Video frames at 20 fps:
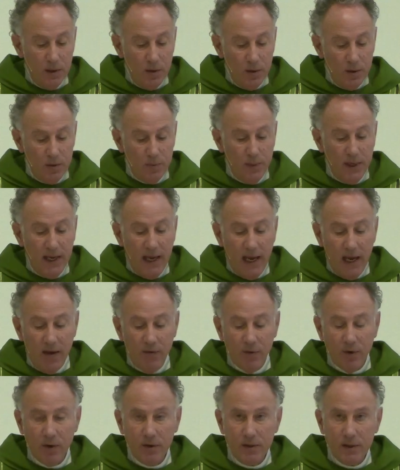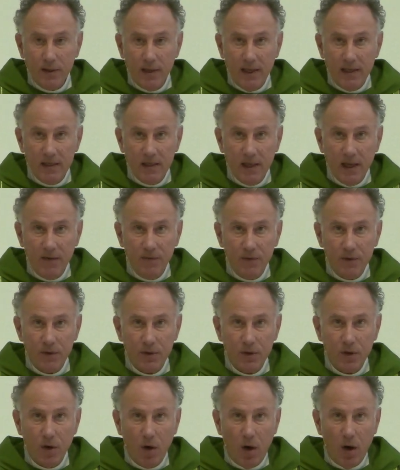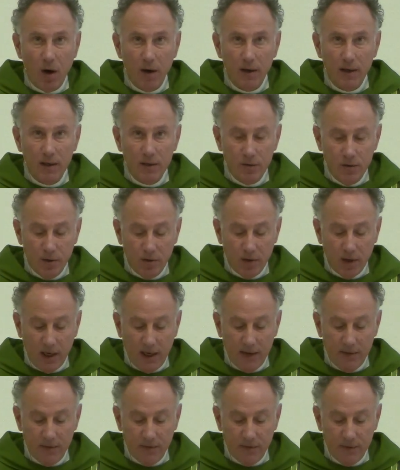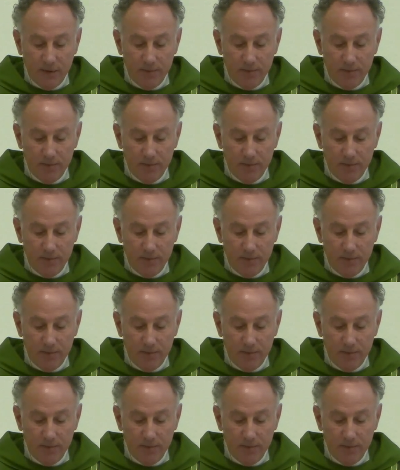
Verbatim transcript: whose behavior has, has left a scar in your life.